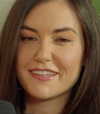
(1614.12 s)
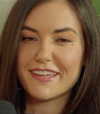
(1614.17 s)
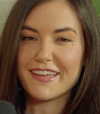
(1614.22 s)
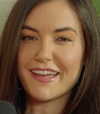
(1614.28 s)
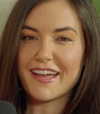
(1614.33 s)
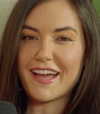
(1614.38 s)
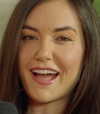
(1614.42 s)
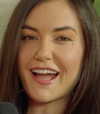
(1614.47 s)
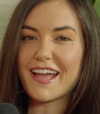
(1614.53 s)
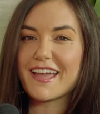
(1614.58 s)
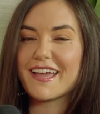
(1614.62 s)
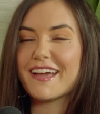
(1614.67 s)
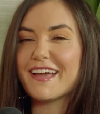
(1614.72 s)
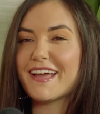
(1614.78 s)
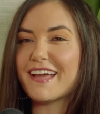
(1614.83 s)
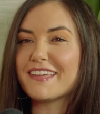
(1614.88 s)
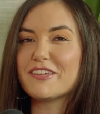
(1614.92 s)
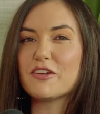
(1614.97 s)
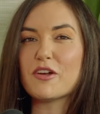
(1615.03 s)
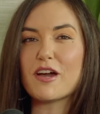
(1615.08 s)
layers I, to
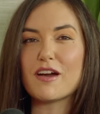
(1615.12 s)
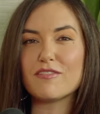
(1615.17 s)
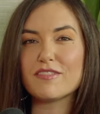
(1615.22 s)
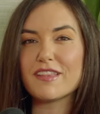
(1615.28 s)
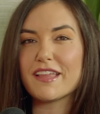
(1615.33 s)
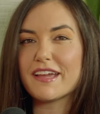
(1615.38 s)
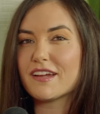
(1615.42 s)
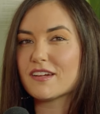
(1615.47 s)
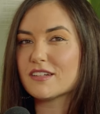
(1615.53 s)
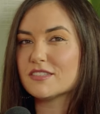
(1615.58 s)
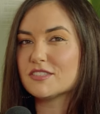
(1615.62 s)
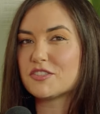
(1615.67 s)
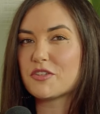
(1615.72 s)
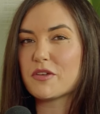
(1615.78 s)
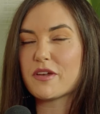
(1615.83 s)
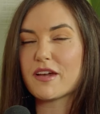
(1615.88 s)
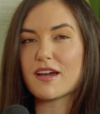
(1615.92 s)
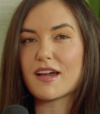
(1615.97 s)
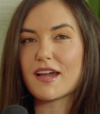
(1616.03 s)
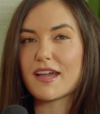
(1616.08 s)
it you have layers you
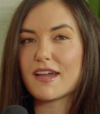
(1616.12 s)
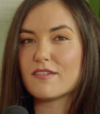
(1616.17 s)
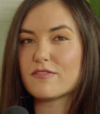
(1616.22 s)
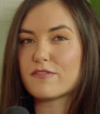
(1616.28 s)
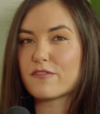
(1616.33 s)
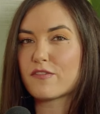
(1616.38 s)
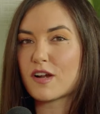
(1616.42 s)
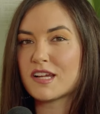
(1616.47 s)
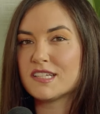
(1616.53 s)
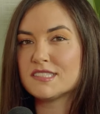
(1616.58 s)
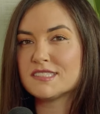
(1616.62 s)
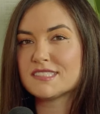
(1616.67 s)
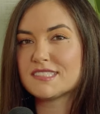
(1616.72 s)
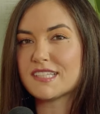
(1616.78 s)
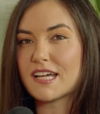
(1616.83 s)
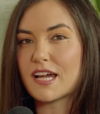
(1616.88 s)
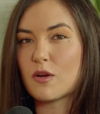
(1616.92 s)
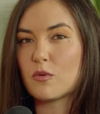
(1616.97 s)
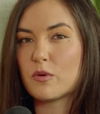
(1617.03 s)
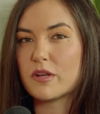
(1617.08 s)
okay. i have friends
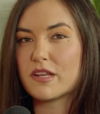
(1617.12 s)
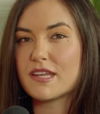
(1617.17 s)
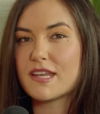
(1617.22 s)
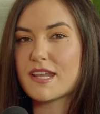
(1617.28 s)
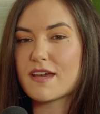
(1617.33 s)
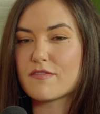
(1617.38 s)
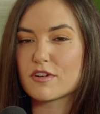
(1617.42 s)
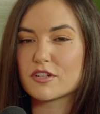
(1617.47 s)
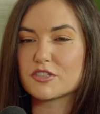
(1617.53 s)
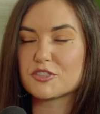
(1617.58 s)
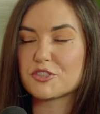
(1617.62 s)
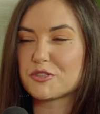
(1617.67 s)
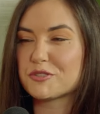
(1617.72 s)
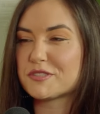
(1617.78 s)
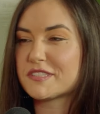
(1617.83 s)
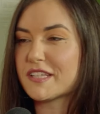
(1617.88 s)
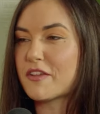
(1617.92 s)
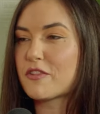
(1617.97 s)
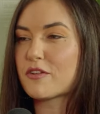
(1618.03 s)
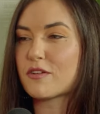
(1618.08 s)
that i would never introduce
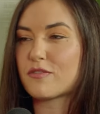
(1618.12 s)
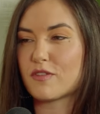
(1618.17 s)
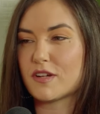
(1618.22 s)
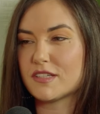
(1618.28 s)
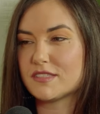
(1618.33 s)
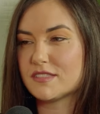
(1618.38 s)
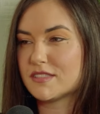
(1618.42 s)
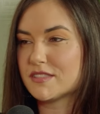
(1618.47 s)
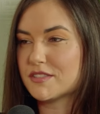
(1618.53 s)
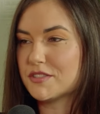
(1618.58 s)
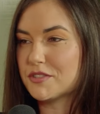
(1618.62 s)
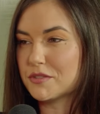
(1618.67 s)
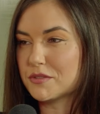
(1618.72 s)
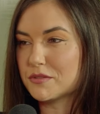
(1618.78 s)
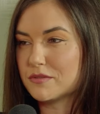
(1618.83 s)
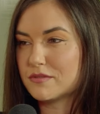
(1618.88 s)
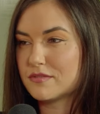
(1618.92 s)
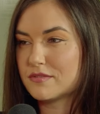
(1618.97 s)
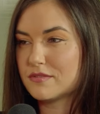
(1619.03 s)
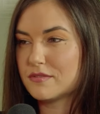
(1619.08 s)
other friends to
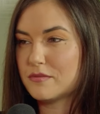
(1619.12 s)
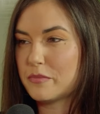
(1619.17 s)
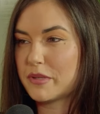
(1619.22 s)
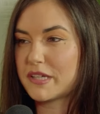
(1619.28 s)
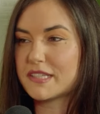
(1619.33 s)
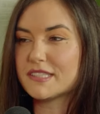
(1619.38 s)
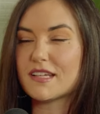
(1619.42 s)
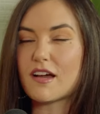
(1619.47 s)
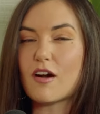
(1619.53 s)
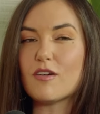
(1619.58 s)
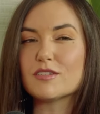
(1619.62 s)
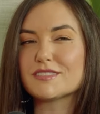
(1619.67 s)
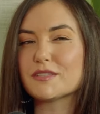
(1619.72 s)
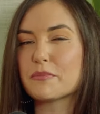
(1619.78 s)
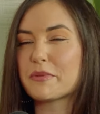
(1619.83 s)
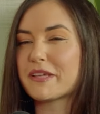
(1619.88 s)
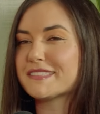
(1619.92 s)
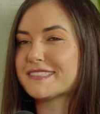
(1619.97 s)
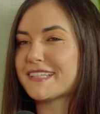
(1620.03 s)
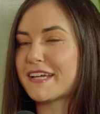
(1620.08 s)
because also
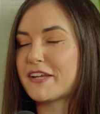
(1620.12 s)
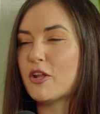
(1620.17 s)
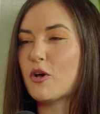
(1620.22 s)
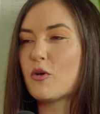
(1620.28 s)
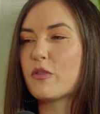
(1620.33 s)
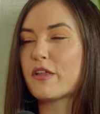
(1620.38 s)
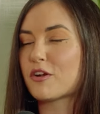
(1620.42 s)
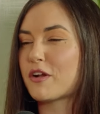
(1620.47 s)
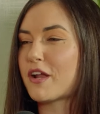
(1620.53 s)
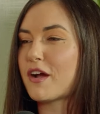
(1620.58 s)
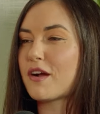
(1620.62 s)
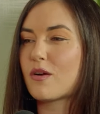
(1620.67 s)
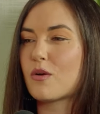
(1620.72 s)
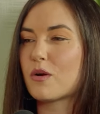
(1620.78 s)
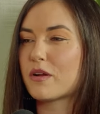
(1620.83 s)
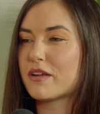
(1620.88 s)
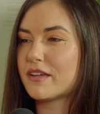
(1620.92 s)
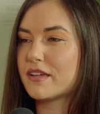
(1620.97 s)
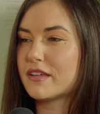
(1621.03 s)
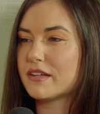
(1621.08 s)
because I know they're not
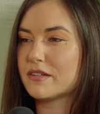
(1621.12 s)
going to get